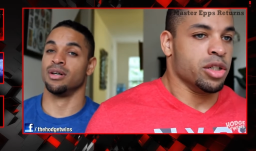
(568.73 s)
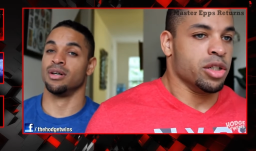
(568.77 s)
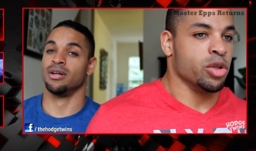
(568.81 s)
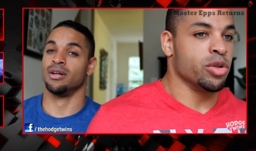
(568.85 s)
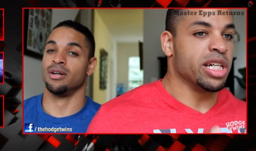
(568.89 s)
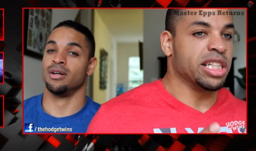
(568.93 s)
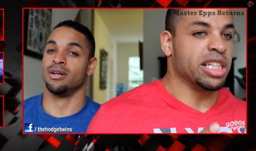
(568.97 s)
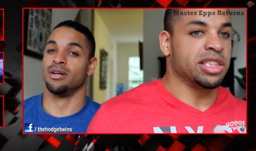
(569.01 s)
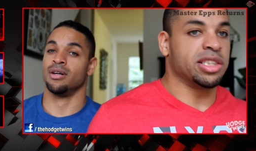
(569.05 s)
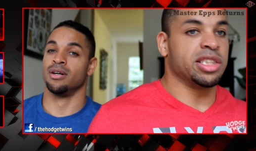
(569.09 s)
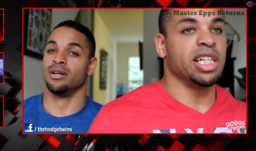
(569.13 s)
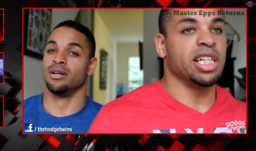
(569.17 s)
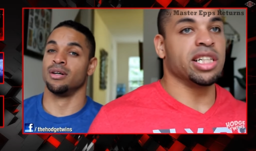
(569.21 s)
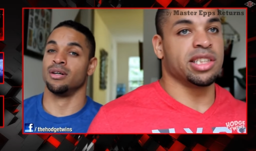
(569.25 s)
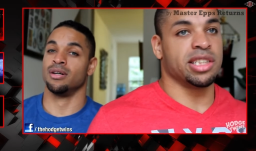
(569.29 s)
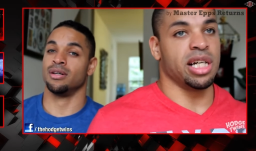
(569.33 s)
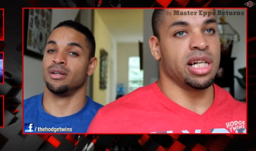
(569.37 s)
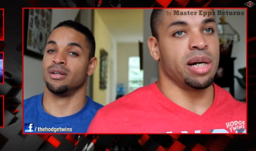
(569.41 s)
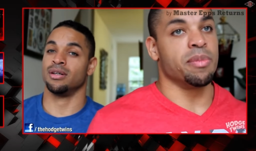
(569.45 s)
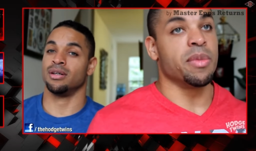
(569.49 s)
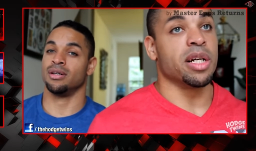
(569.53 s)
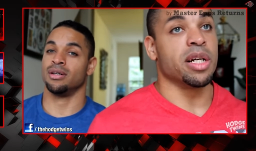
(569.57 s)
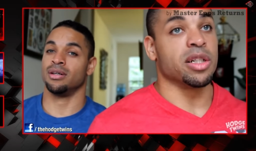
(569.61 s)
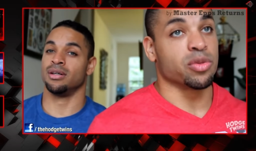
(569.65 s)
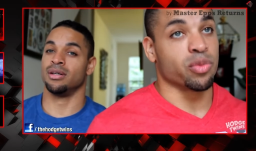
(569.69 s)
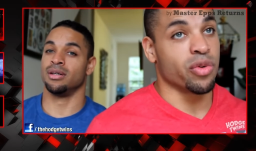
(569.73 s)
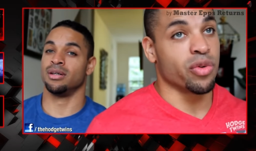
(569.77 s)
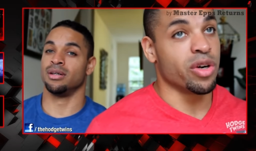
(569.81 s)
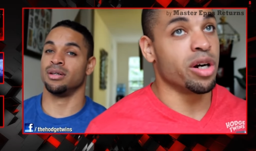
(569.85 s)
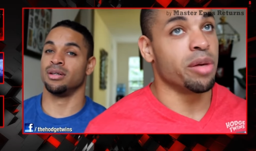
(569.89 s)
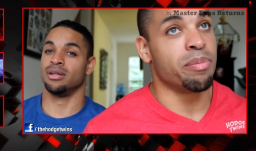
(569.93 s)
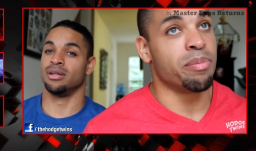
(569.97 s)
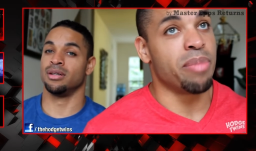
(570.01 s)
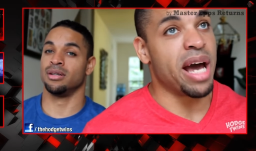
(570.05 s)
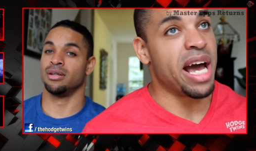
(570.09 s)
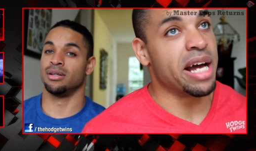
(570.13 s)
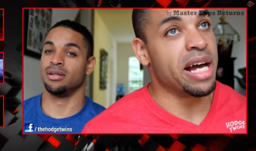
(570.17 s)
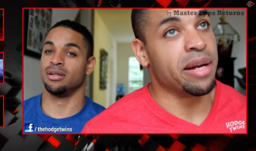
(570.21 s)
Speaker 1: You just took something that's
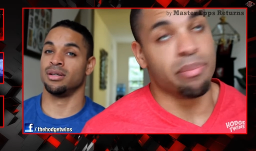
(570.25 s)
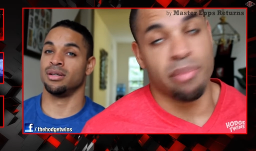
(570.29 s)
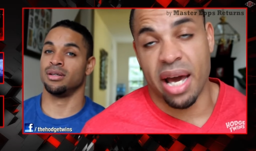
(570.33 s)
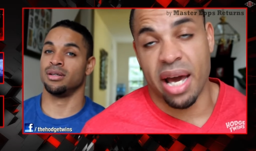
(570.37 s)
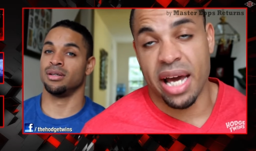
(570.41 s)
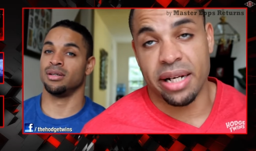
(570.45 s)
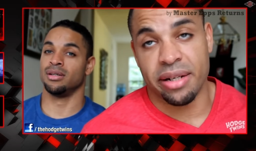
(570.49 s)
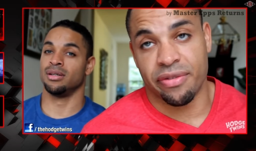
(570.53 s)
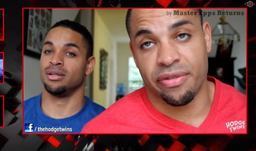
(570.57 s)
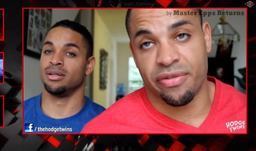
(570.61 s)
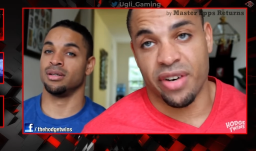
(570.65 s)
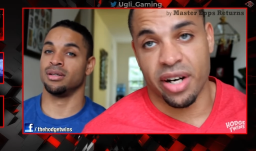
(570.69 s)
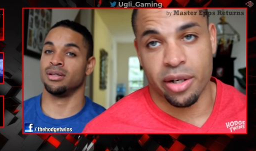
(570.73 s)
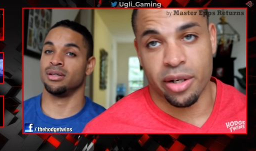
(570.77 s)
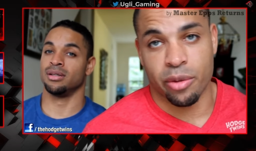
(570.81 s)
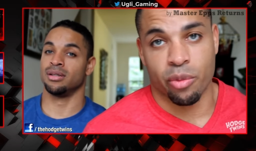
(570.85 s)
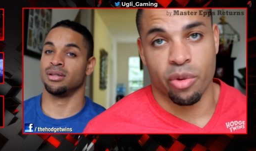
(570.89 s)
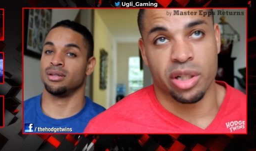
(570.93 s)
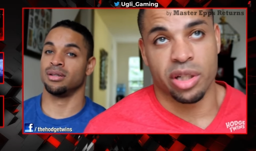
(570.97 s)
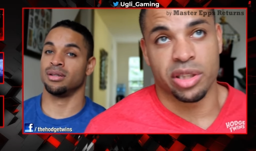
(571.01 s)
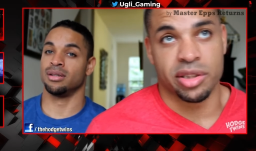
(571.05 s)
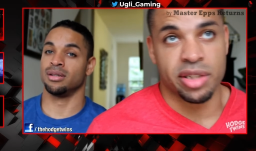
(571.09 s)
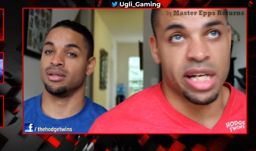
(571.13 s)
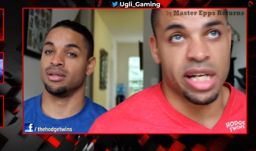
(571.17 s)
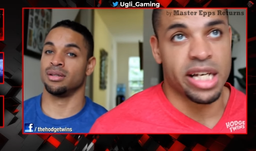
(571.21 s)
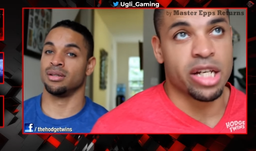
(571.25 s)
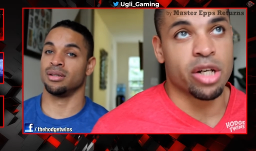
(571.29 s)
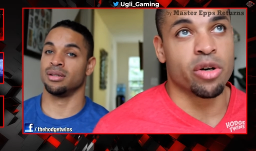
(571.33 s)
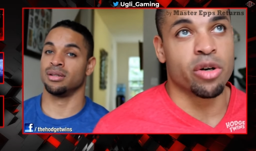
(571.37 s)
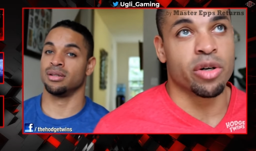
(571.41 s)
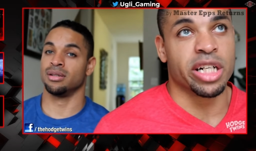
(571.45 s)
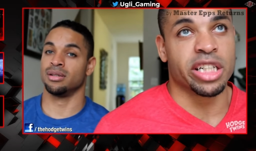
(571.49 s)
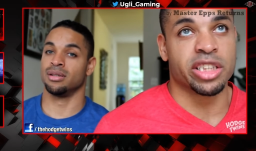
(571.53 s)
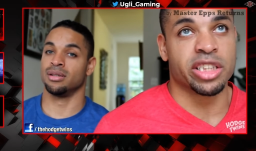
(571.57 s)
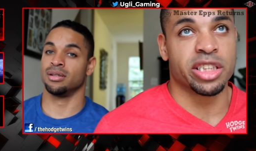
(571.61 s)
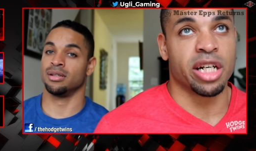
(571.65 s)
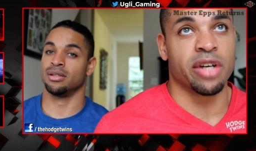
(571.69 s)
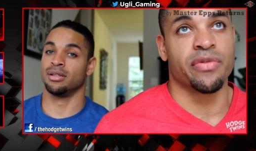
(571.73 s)
real bad and made it fucking worse. Now you're
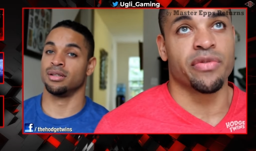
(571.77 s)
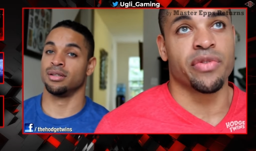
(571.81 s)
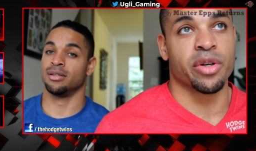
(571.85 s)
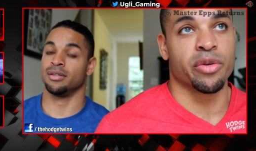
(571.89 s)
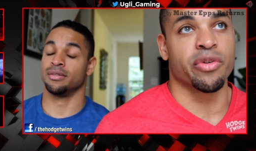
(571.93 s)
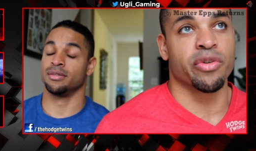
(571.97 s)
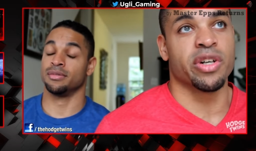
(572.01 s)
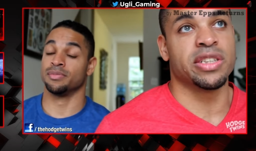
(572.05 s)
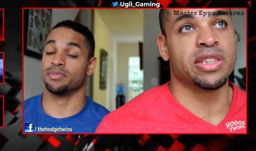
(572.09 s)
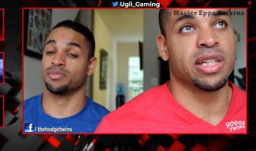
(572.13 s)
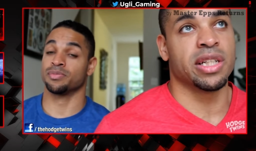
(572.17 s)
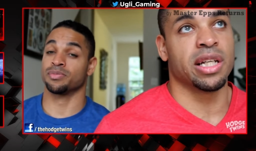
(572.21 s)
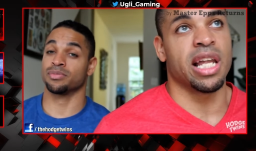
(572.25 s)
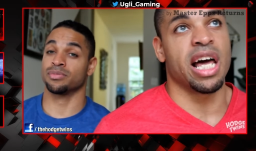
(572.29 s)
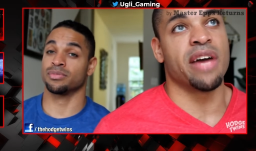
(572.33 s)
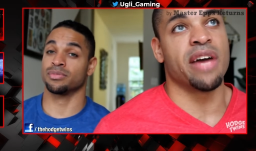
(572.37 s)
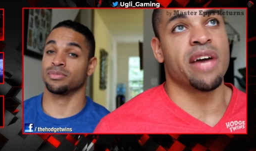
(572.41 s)
going to jail for the rest of your